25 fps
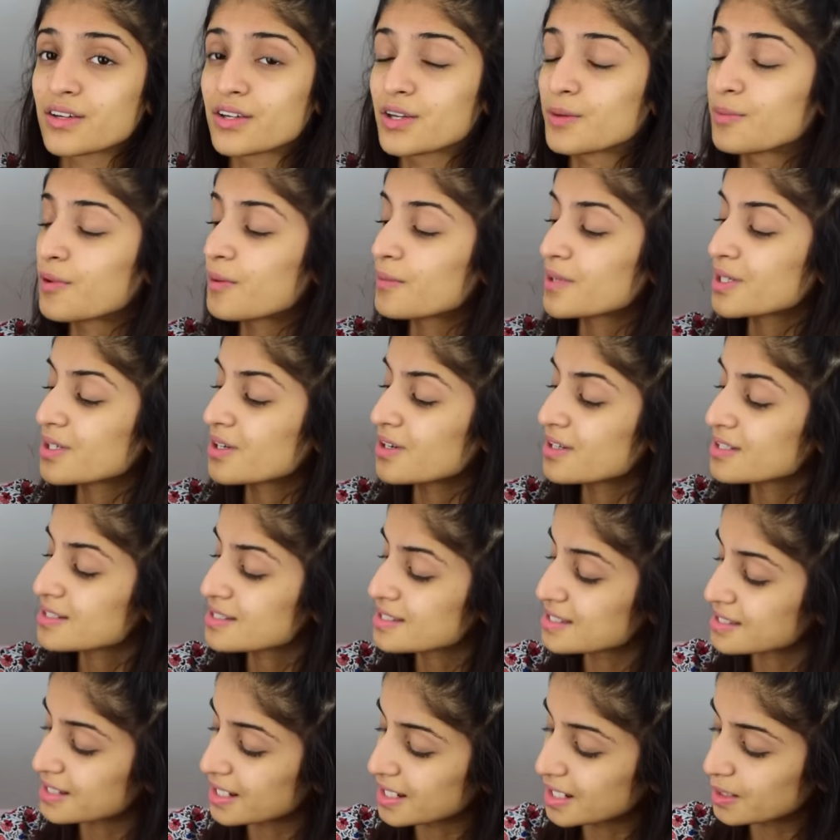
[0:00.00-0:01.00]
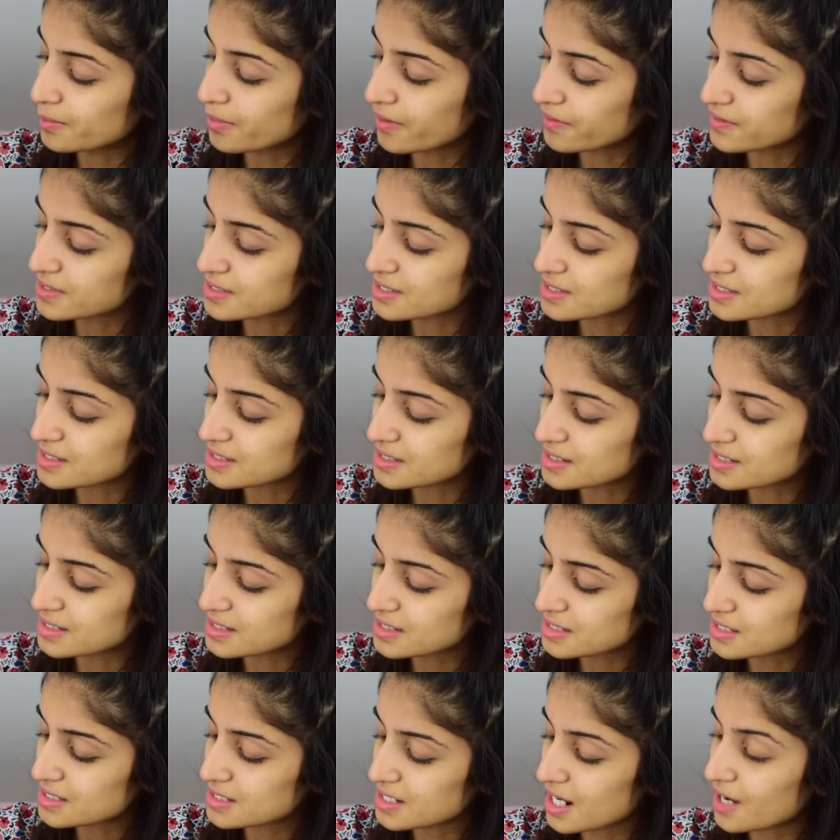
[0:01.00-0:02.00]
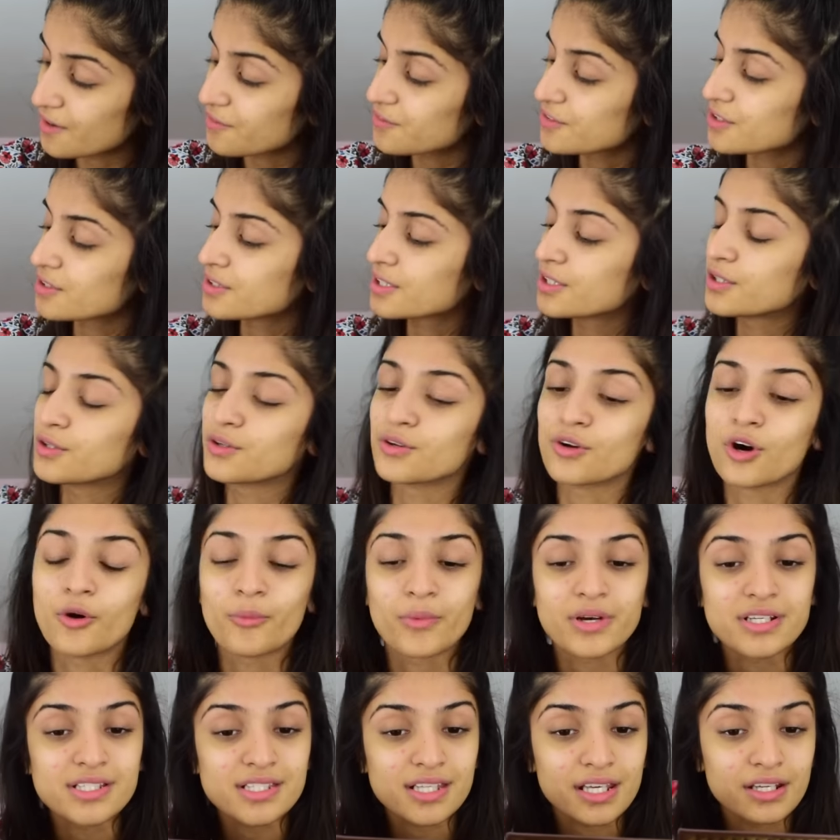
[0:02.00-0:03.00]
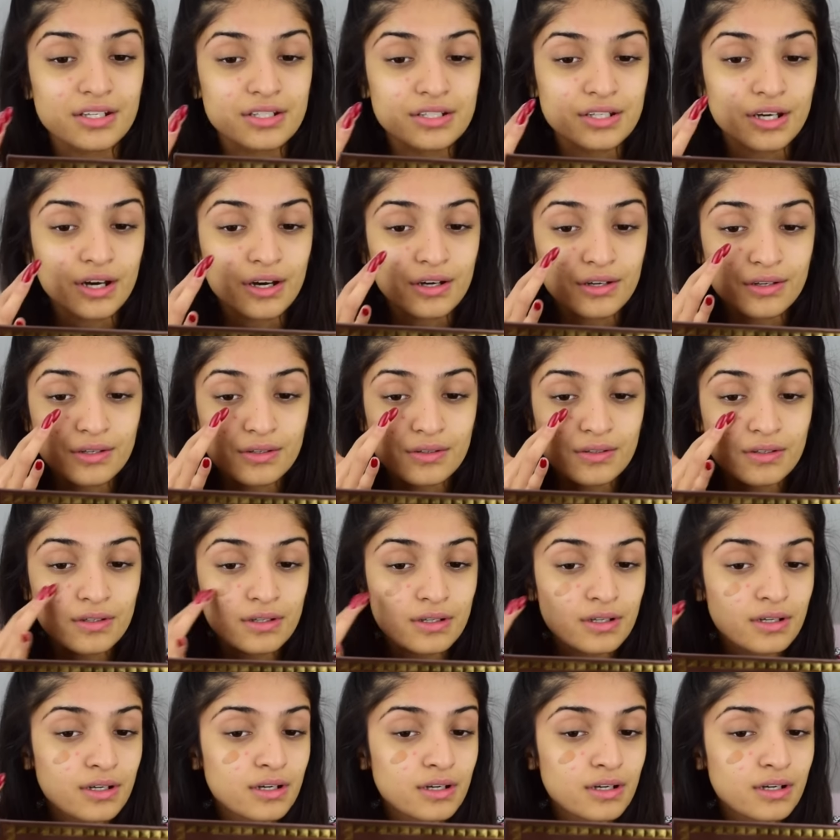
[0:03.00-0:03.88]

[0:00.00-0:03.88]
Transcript: You probably can't see, but this is definitely not my skin tone.